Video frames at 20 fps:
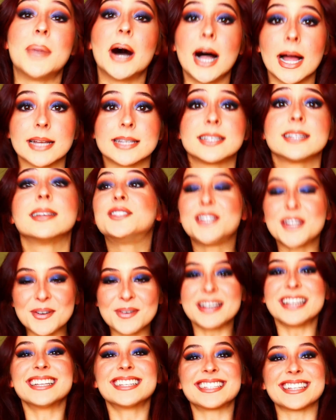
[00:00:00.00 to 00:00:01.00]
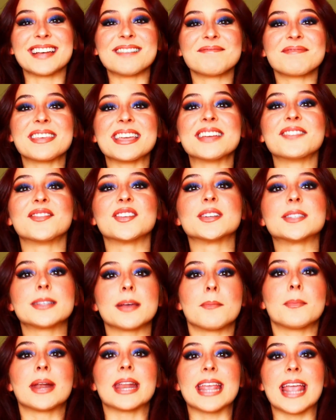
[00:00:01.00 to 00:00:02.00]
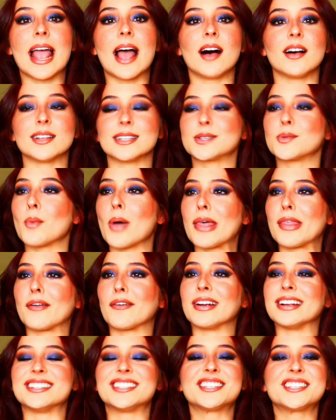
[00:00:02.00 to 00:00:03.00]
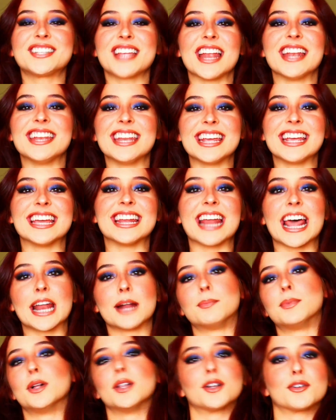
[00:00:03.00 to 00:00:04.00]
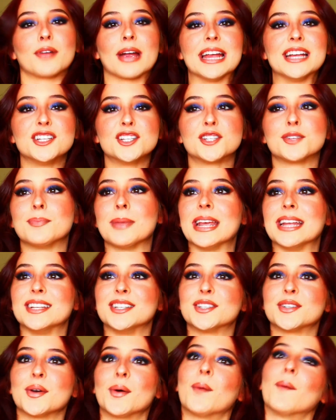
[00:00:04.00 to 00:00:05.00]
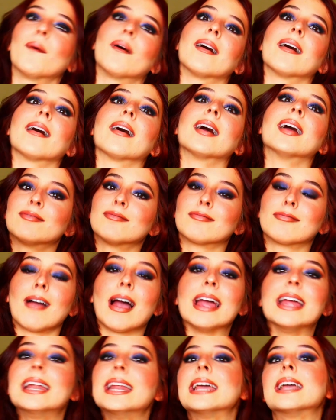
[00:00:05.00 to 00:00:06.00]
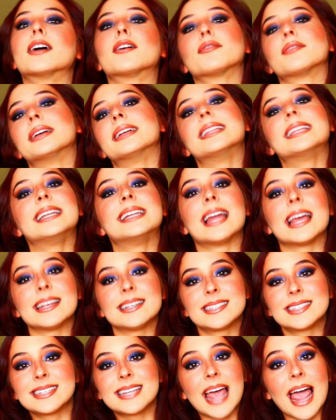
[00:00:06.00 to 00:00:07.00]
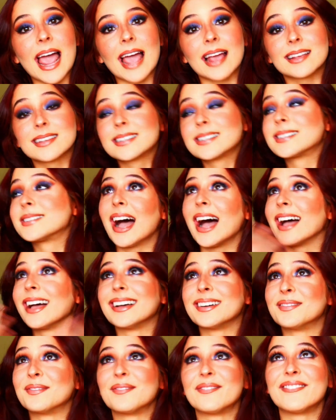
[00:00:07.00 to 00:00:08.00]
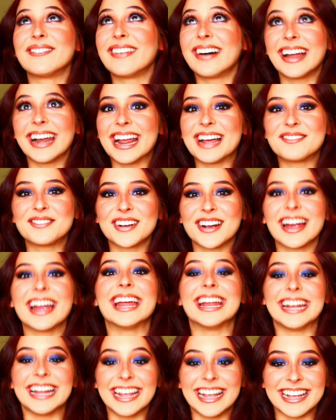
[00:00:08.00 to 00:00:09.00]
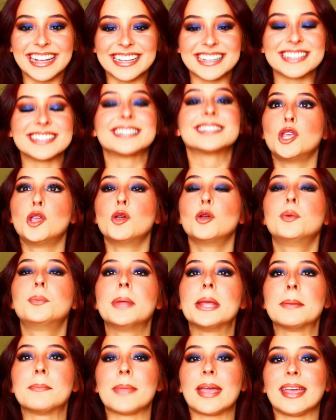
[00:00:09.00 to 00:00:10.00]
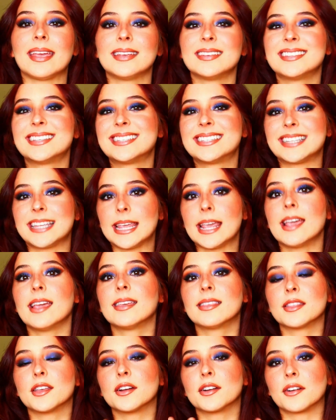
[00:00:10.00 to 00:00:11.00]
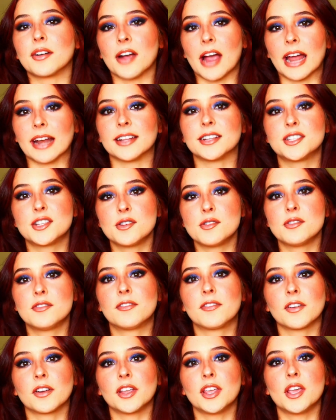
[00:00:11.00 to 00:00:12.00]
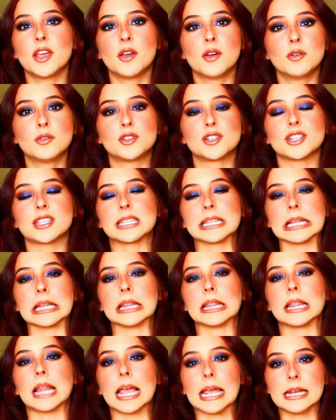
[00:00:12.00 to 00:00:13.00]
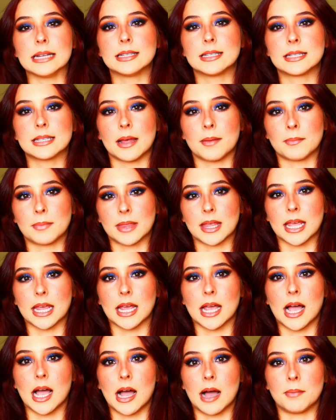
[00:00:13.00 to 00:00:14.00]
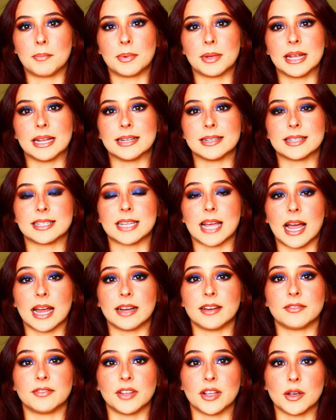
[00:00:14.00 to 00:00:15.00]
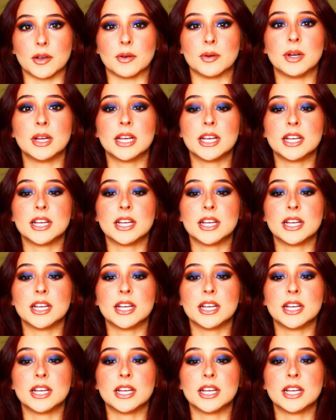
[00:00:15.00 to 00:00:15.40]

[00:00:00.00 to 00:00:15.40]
But doing something for somebody else, whether it's sending an edible arrangement or writing a really nice text, whatever it is, you'd be amazed. Seeing their gratitude for you just lights something up inside of you.